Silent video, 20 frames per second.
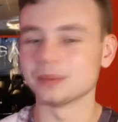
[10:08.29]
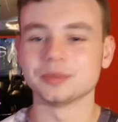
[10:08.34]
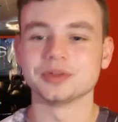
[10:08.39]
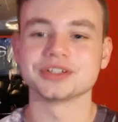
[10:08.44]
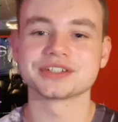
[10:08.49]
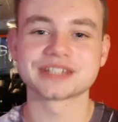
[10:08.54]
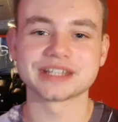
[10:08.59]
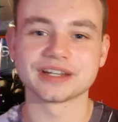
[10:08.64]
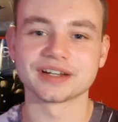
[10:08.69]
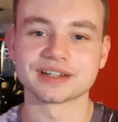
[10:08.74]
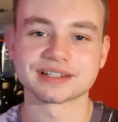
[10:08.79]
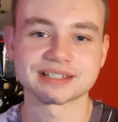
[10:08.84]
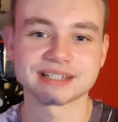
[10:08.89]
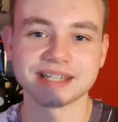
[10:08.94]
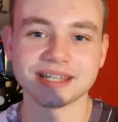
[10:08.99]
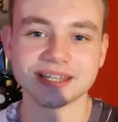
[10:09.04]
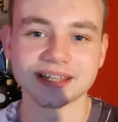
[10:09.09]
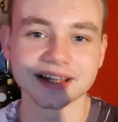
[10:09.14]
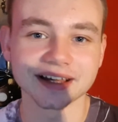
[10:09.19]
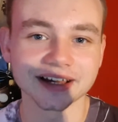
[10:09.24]
But
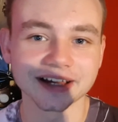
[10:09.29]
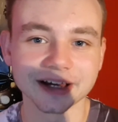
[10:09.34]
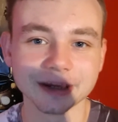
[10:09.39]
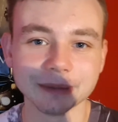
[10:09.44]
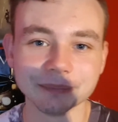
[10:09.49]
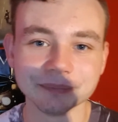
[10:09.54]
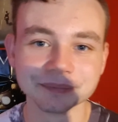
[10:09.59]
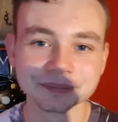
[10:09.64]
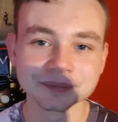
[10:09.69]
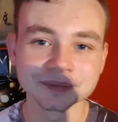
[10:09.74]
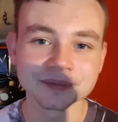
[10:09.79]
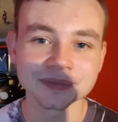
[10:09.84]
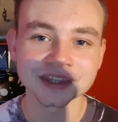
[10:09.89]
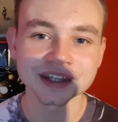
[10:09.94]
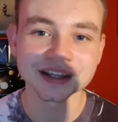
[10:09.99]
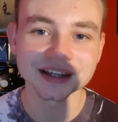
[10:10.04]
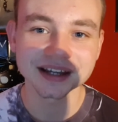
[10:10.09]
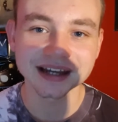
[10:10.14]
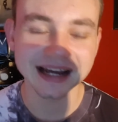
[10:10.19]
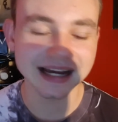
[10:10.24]
seriously, um,
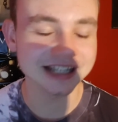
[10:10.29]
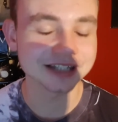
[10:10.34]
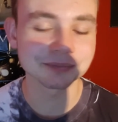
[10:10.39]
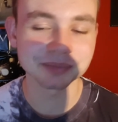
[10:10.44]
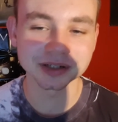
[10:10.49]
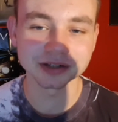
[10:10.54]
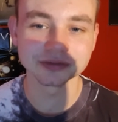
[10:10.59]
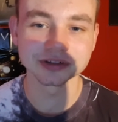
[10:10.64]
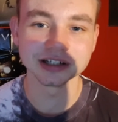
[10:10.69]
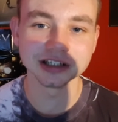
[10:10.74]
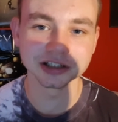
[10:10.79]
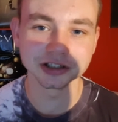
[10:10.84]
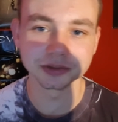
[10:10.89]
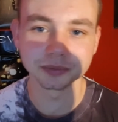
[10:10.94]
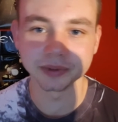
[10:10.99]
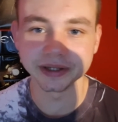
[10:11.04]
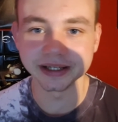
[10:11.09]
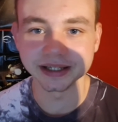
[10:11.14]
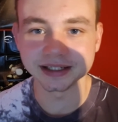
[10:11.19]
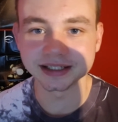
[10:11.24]
it has been a really good
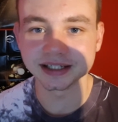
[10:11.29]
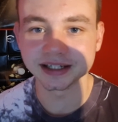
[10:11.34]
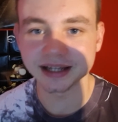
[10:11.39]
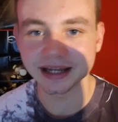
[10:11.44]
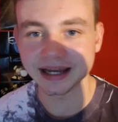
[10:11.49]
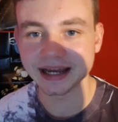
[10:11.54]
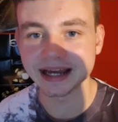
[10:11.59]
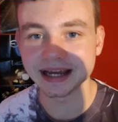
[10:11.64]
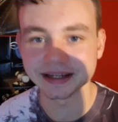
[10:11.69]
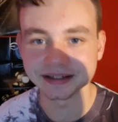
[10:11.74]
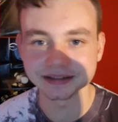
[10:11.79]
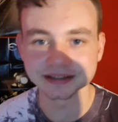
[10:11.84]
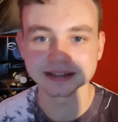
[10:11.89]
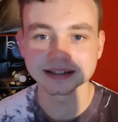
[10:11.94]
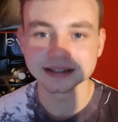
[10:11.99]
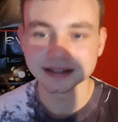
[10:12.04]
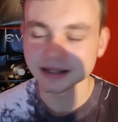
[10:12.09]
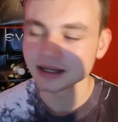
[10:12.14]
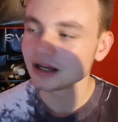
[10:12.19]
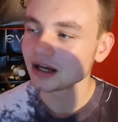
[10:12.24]
week. And
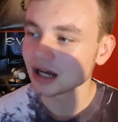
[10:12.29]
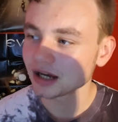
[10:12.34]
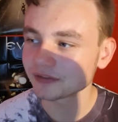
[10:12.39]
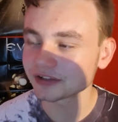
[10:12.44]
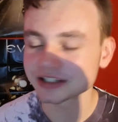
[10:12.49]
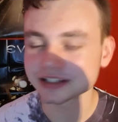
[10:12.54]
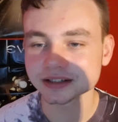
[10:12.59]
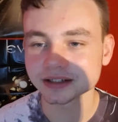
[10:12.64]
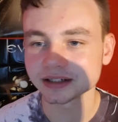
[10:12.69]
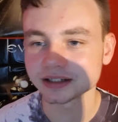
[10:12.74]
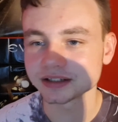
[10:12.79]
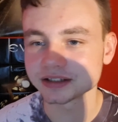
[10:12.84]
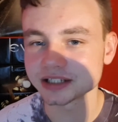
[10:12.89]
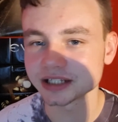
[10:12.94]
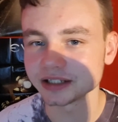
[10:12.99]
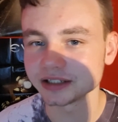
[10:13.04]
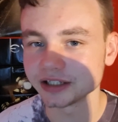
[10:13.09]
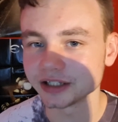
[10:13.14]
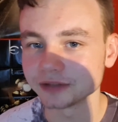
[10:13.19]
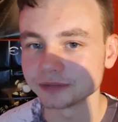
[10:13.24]
I think it's going to
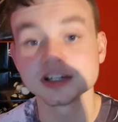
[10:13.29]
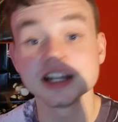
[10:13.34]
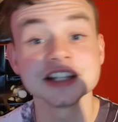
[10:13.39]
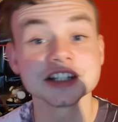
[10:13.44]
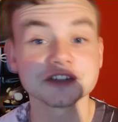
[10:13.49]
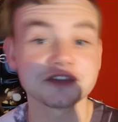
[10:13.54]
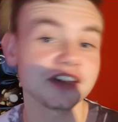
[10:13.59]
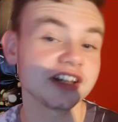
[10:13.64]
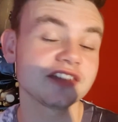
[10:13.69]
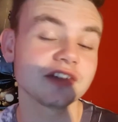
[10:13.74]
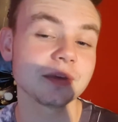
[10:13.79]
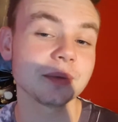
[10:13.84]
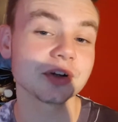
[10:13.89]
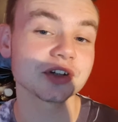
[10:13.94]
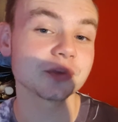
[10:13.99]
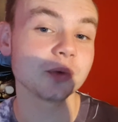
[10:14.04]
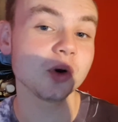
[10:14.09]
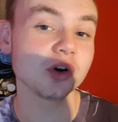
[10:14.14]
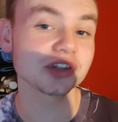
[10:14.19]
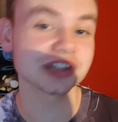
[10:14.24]
continue. So thank you very much
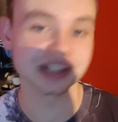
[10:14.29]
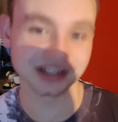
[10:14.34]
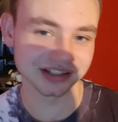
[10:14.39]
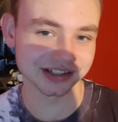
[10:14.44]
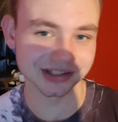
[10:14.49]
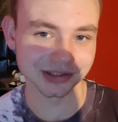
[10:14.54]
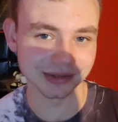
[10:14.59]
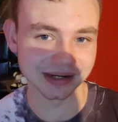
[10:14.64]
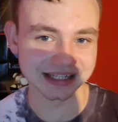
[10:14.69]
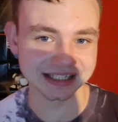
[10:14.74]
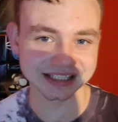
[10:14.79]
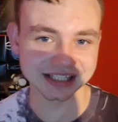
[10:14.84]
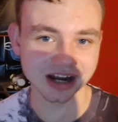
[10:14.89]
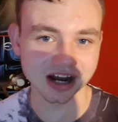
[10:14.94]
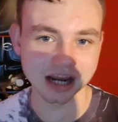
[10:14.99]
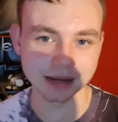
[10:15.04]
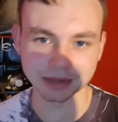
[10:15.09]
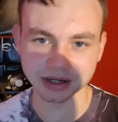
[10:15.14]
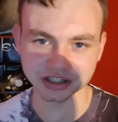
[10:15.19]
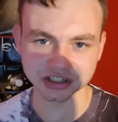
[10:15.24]
for watching. Until next
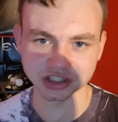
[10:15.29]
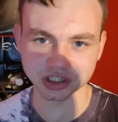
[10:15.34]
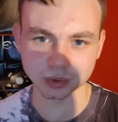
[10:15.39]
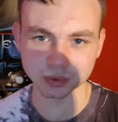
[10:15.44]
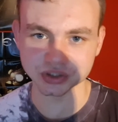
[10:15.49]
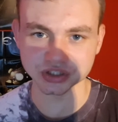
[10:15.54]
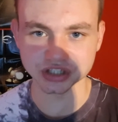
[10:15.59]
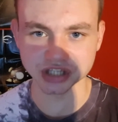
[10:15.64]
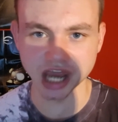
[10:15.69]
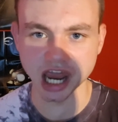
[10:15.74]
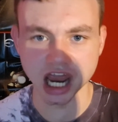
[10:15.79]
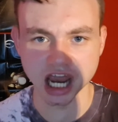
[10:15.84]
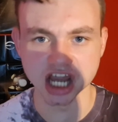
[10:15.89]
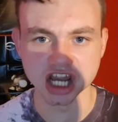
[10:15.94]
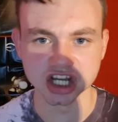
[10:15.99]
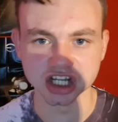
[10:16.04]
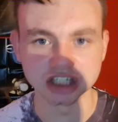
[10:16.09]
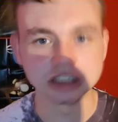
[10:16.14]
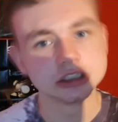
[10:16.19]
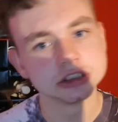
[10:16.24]
time, I shall
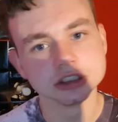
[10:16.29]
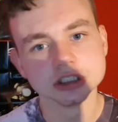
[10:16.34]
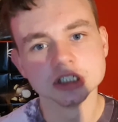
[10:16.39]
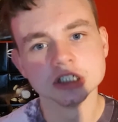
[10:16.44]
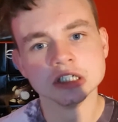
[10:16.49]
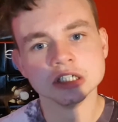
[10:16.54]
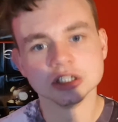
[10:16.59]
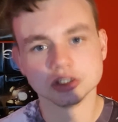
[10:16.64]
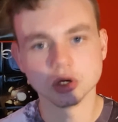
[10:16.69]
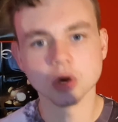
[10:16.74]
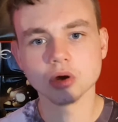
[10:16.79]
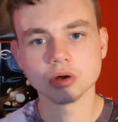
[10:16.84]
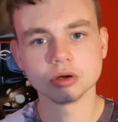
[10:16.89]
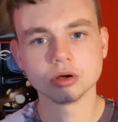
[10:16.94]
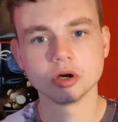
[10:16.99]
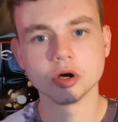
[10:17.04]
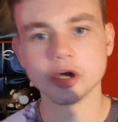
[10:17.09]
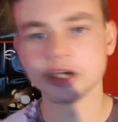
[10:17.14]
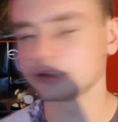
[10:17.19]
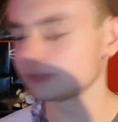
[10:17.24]
say
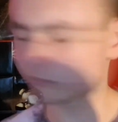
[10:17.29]
goodbye.